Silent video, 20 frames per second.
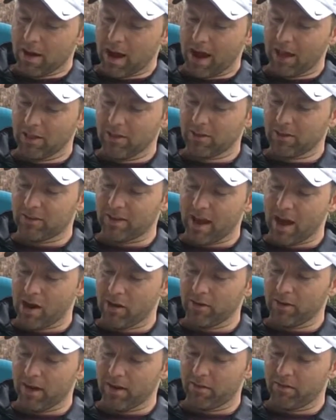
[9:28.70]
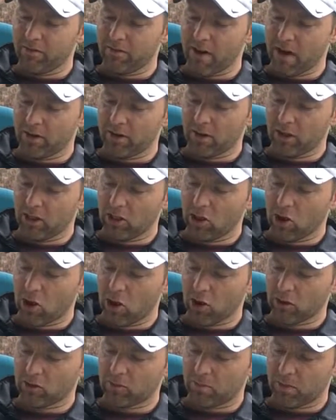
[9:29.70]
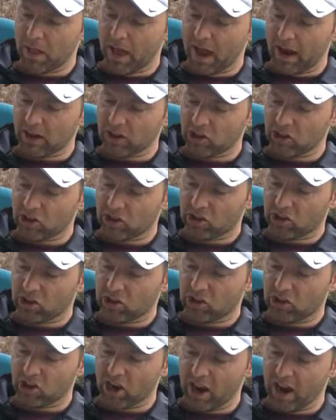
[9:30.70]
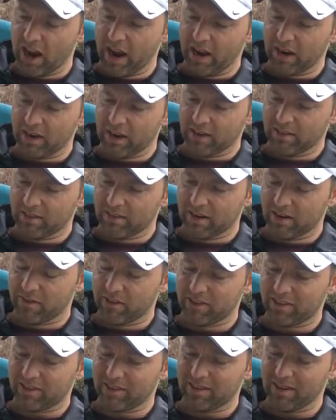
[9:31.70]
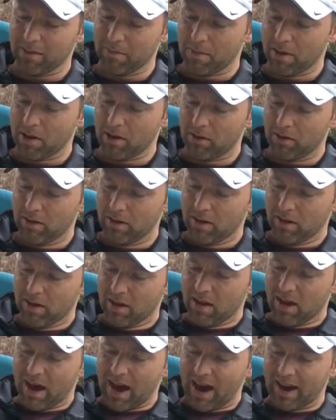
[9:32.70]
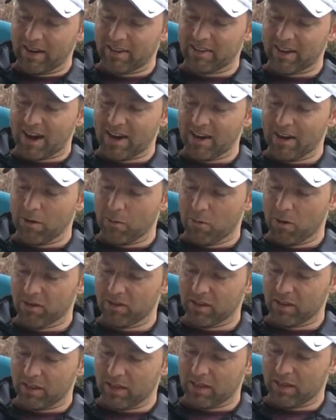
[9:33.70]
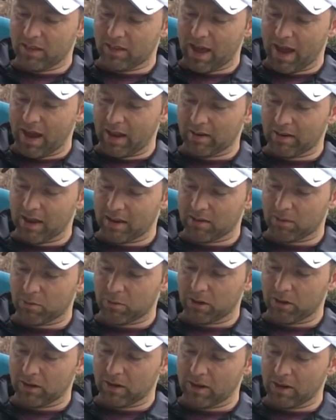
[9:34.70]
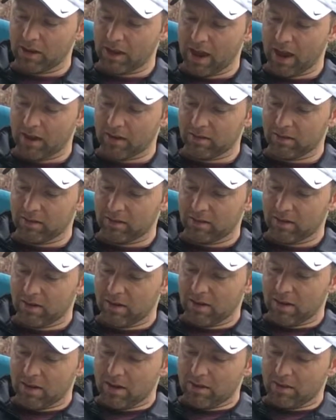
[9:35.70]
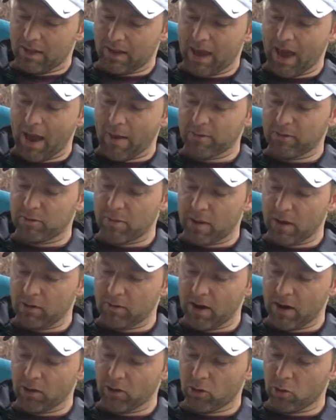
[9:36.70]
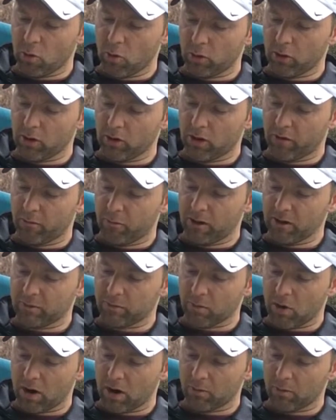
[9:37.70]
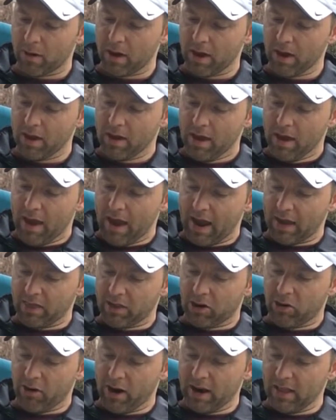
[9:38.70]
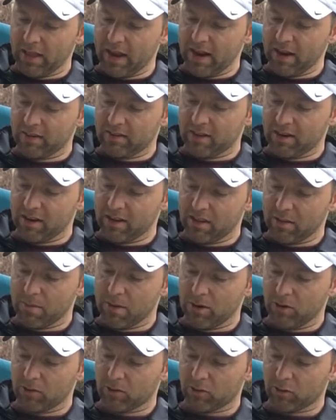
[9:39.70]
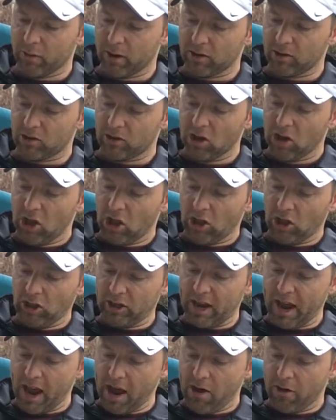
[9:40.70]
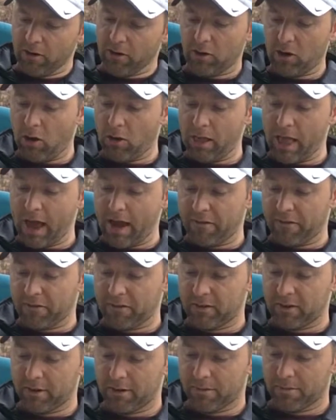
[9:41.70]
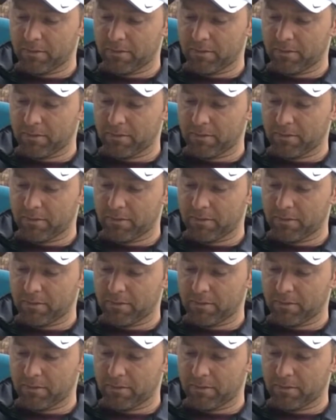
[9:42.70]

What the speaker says: I looked down and found a large black chain instead of a seatbelt. I decided it wasn't that desperate yet. The cab sped around the corner of West Broadway, and the gray lady sitting in the middle screeched, Look out! Go left!